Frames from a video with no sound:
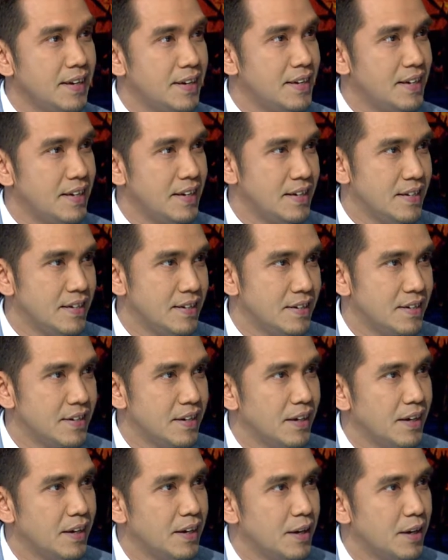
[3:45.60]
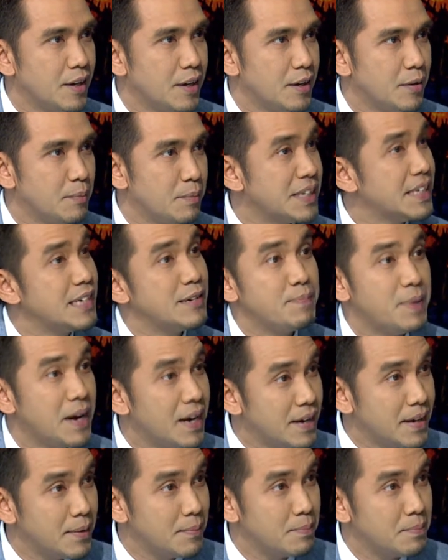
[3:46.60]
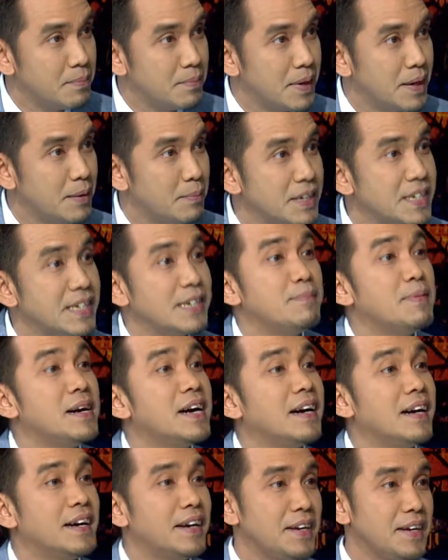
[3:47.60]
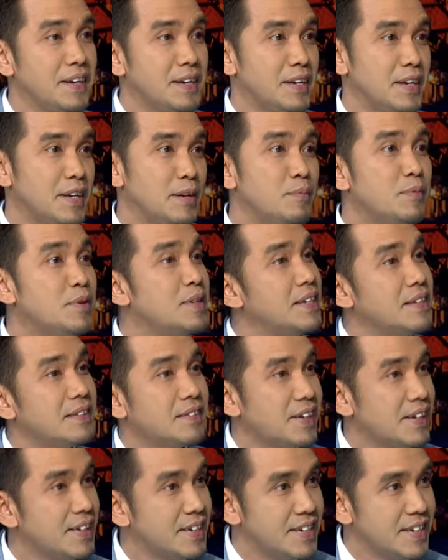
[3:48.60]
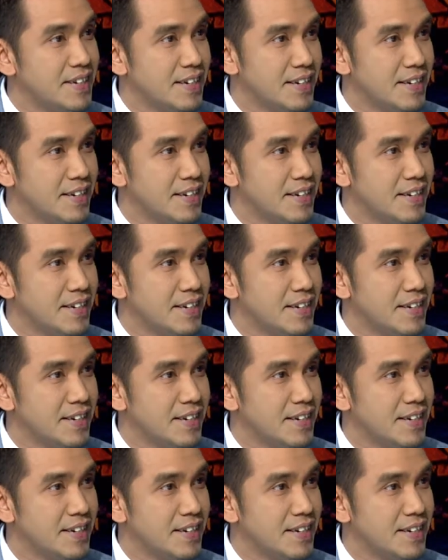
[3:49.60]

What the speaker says: There is machima in Buddhist tradition.